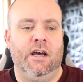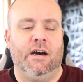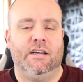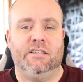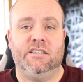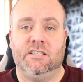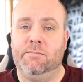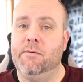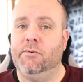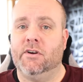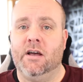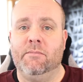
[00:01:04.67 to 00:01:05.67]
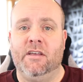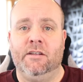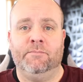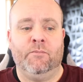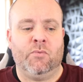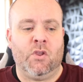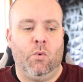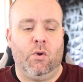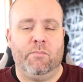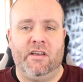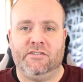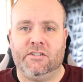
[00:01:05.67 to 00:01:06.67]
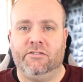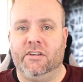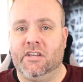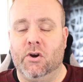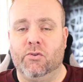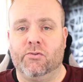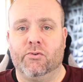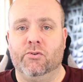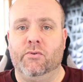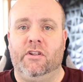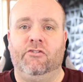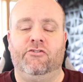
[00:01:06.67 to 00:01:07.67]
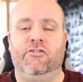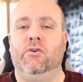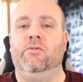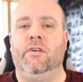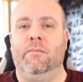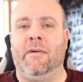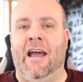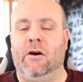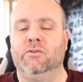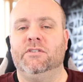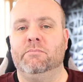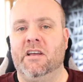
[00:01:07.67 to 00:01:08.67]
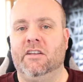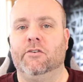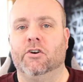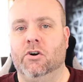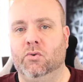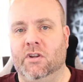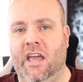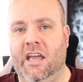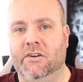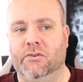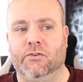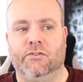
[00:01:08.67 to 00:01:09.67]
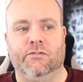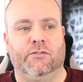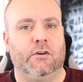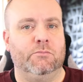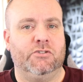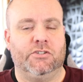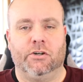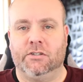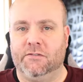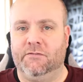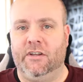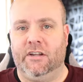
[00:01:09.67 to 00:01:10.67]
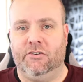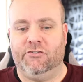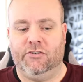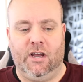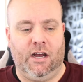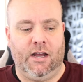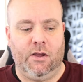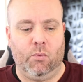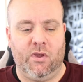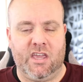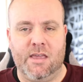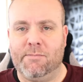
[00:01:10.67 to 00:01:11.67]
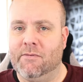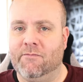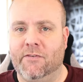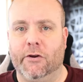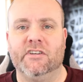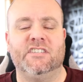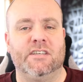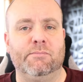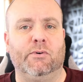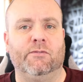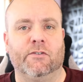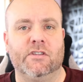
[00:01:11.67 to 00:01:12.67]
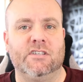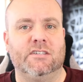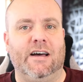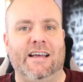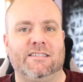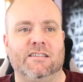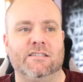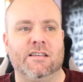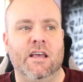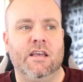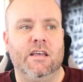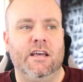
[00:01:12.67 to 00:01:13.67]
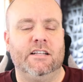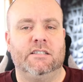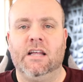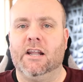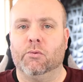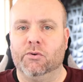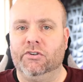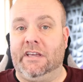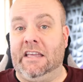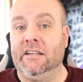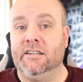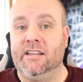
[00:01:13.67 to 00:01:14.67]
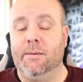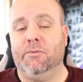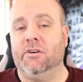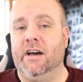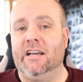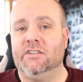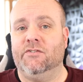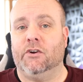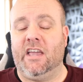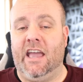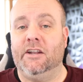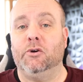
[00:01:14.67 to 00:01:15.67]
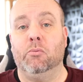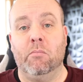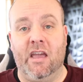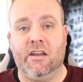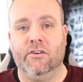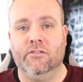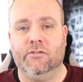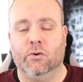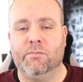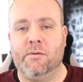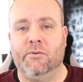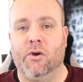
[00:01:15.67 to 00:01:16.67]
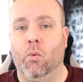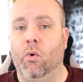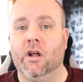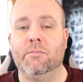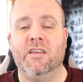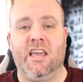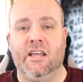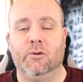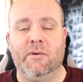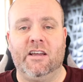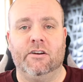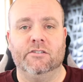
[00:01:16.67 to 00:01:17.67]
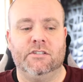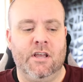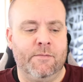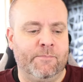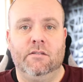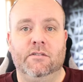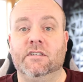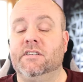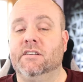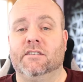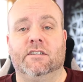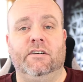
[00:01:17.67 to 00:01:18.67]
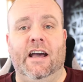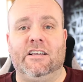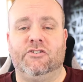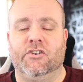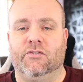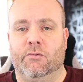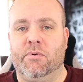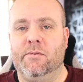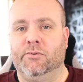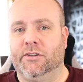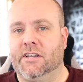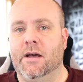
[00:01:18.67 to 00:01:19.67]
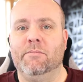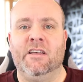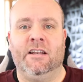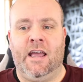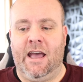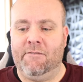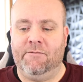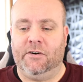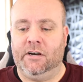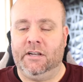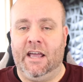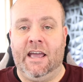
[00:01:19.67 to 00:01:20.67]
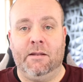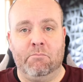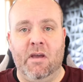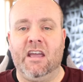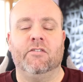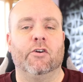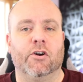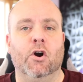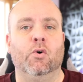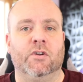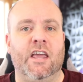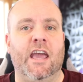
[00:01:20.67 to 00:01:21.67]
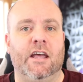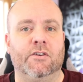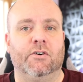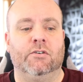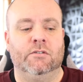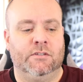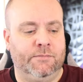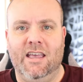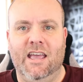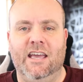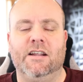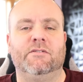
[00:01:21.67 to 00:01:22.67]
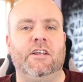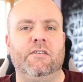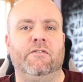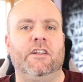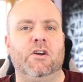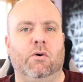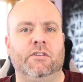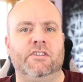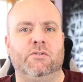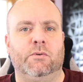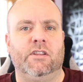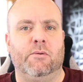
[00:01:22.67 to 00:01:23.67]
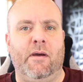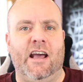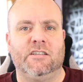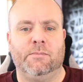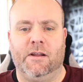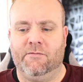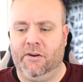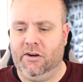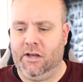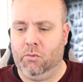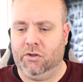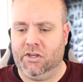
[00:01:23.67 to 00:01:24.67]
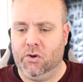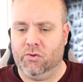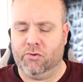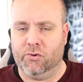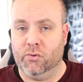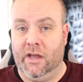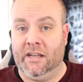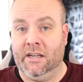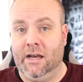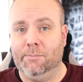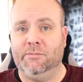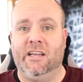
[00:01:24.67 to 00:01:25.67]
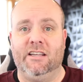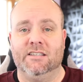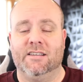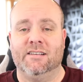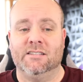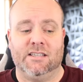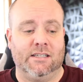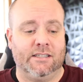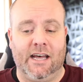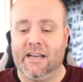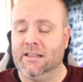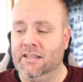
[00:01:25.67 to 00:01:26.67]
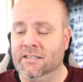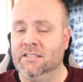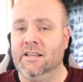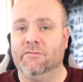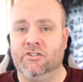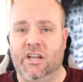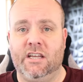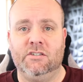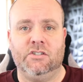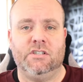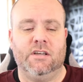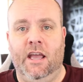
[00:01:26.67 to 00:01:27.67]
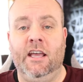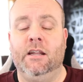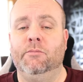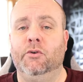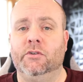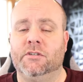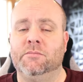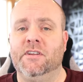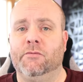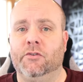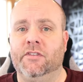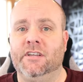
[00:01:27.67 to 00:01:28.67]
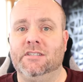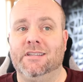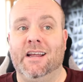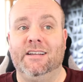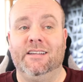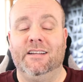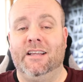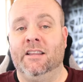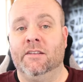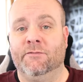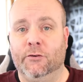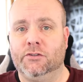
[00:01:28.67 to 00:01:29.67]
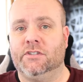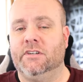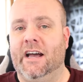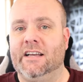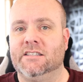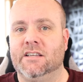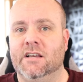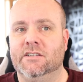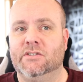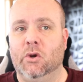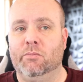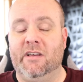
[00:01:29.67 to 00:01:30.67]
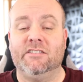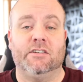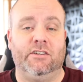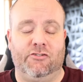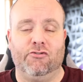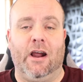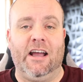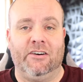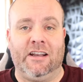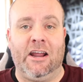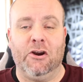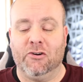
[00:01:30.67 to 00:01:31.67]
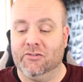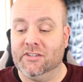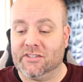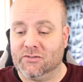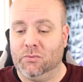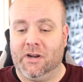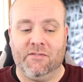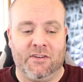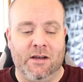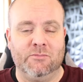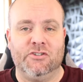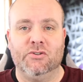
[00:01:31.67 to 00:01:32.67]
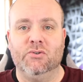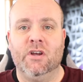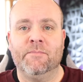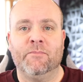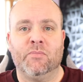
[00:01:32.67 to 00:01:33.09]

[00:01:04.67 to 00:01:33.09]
Uh, six people come in. We basically go through and show them how to make their own candles from start to finish. Uh, we keep it very simple for these classes. It's not a real in-depth class for candle makers or people that want to be candle makers. This is a class just for people to come in, have fun, and make their own candle. And I've done a video on this one in the past, but I figured I would go through and update it since a lot of things have changed. And I'm doing some different things than I did in the first class. So basically, trial and error. This is what I've come to.